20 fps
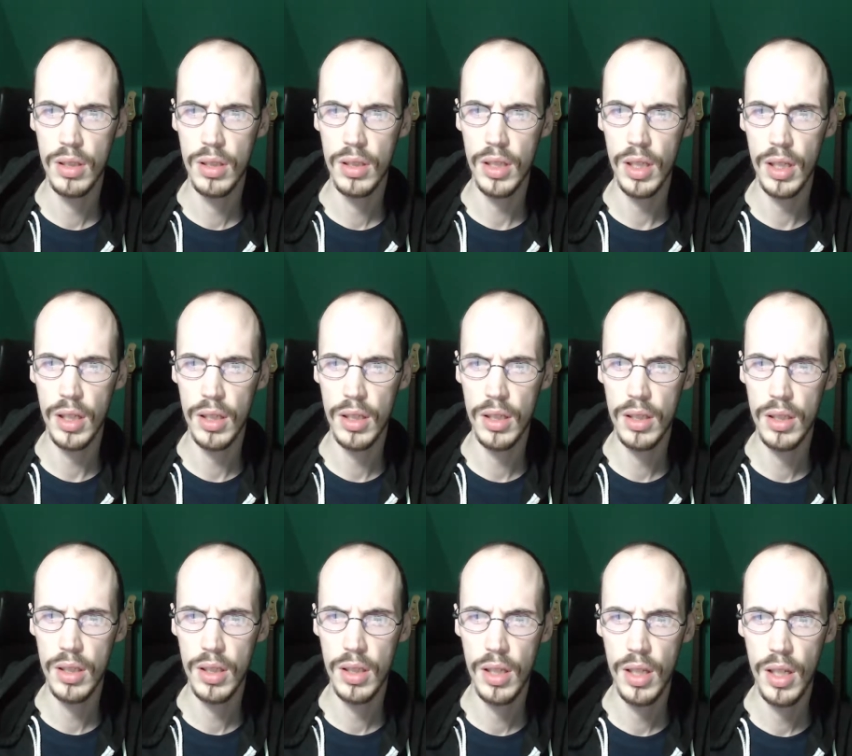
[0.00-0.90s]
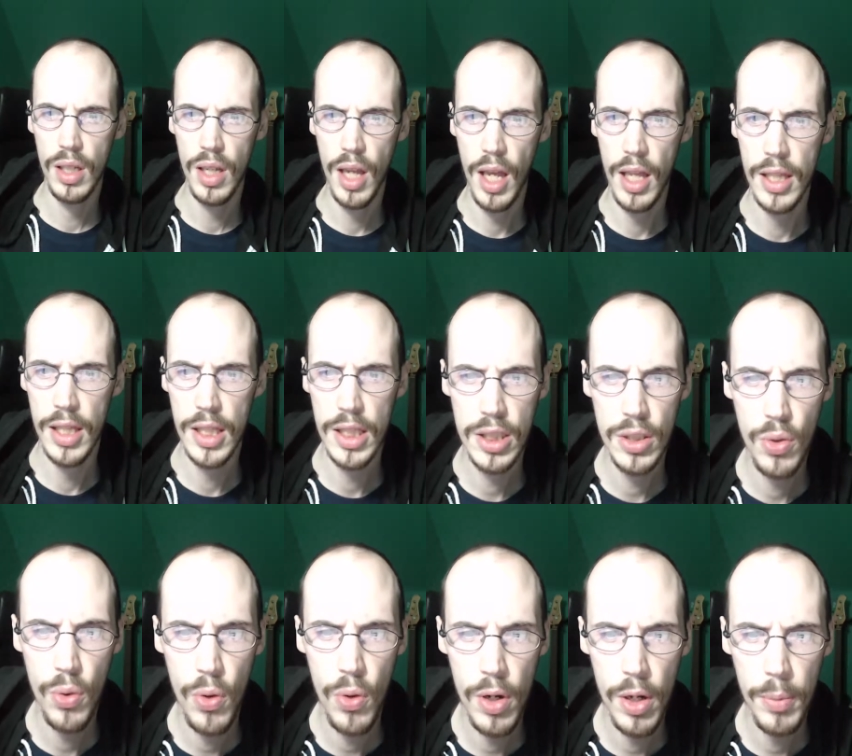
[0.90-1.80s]
Like, and this
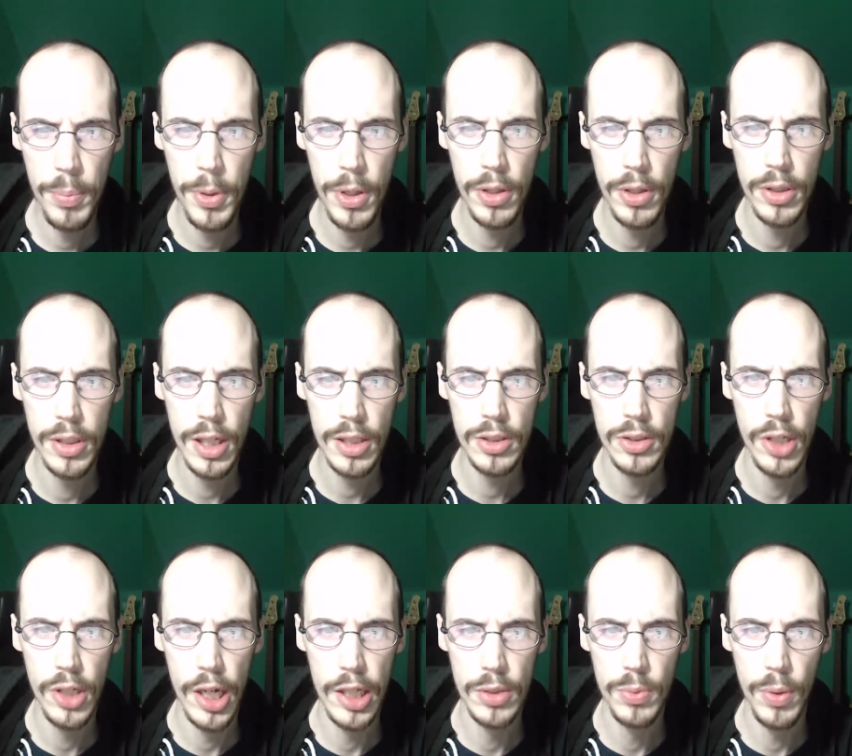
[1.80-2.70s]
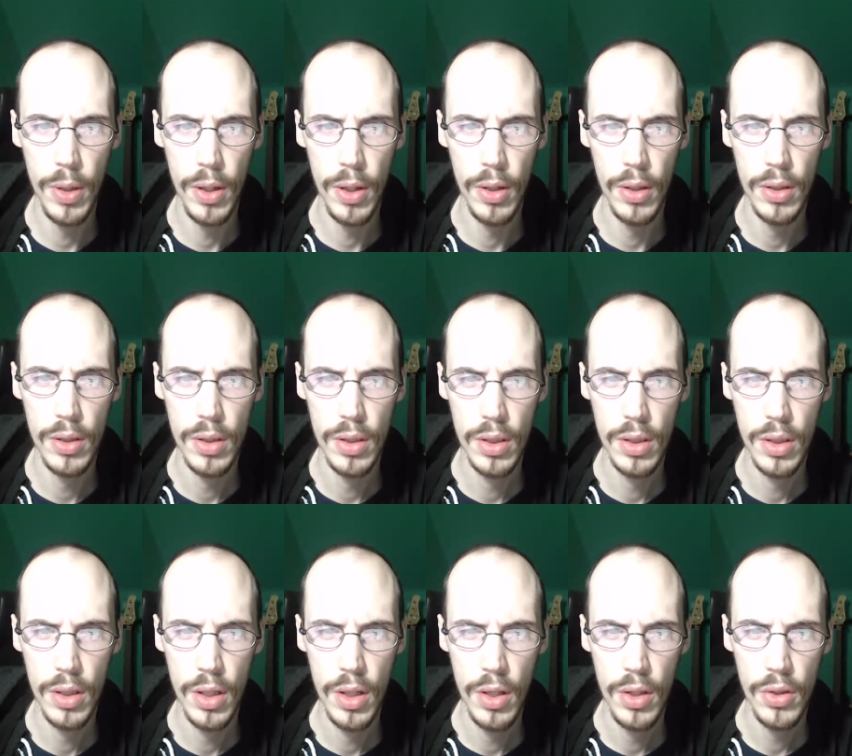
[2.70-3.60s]
coin appeared yesterday as well,
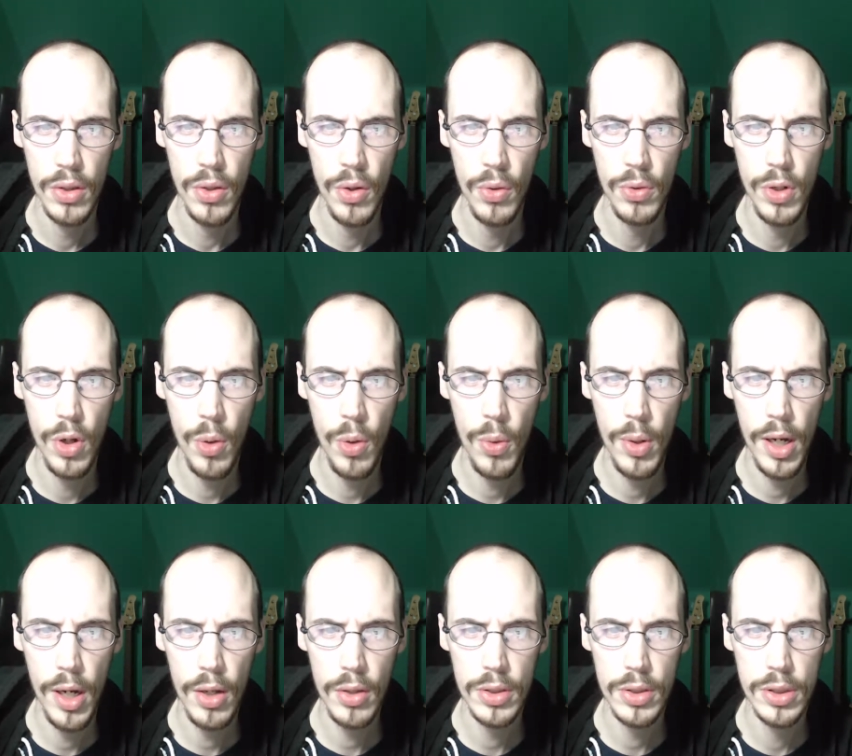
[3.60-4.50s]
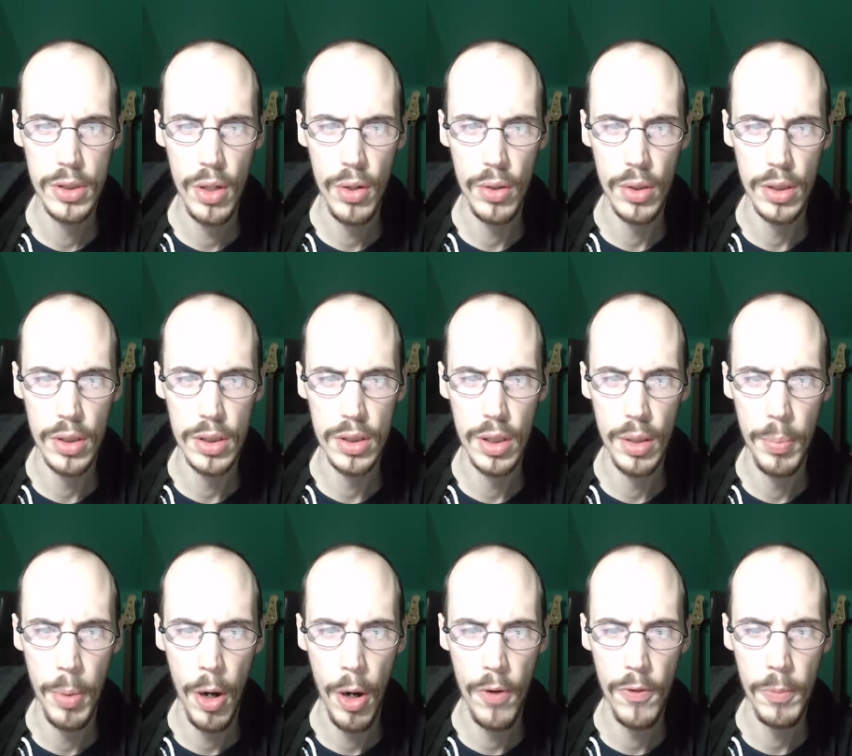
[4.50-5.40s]
so no one else noticed
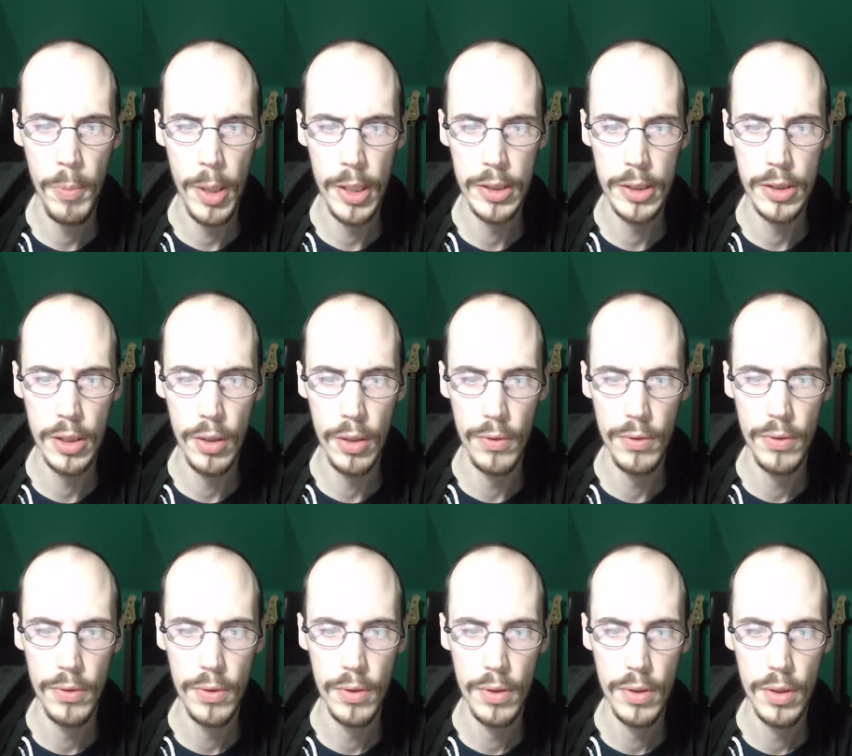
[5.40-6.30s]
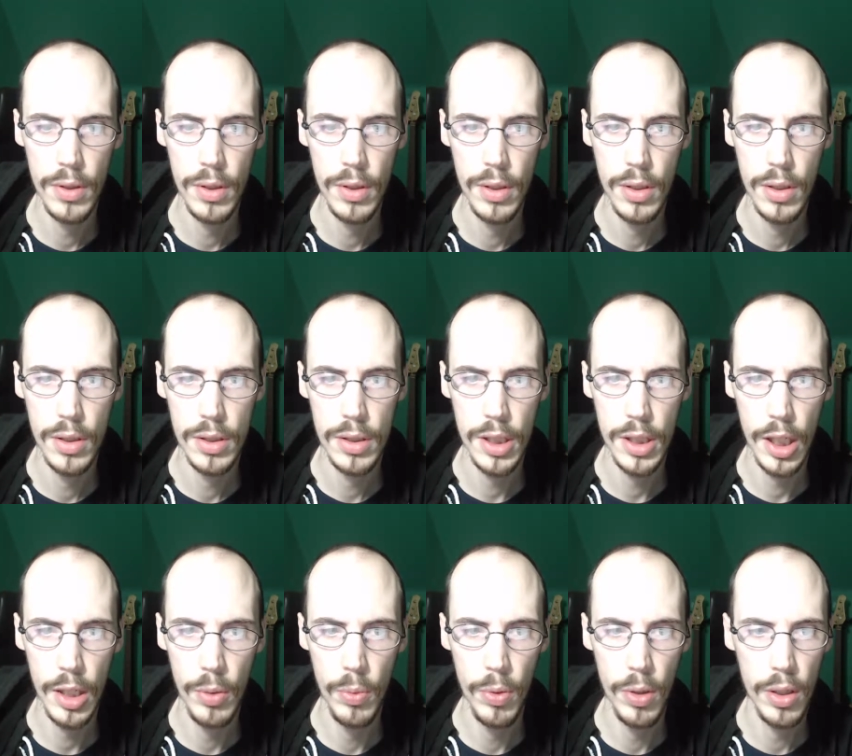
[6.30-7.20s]
apart from myself.
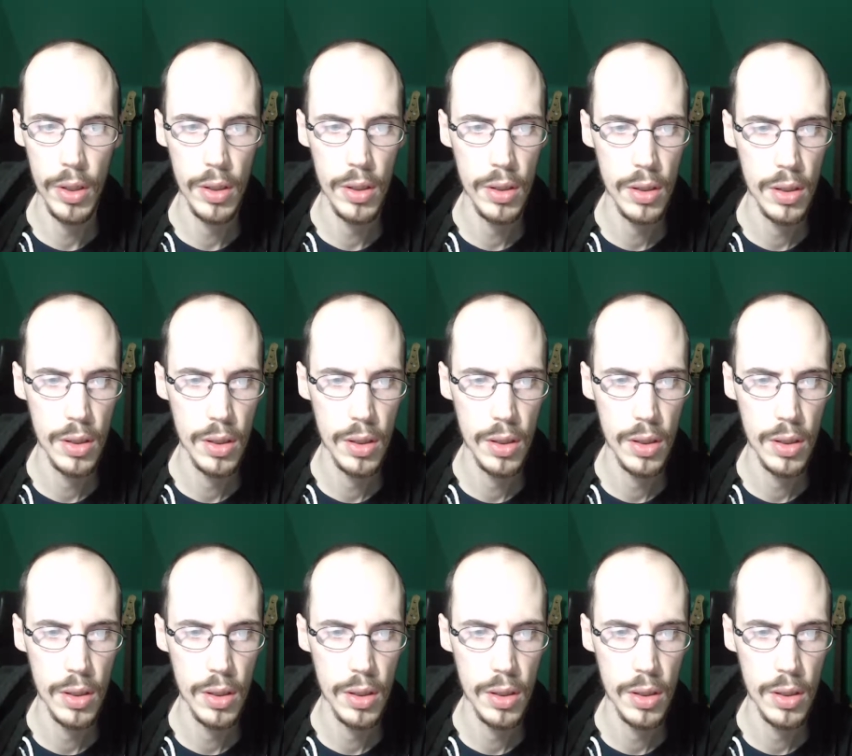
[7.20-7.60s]
Like, when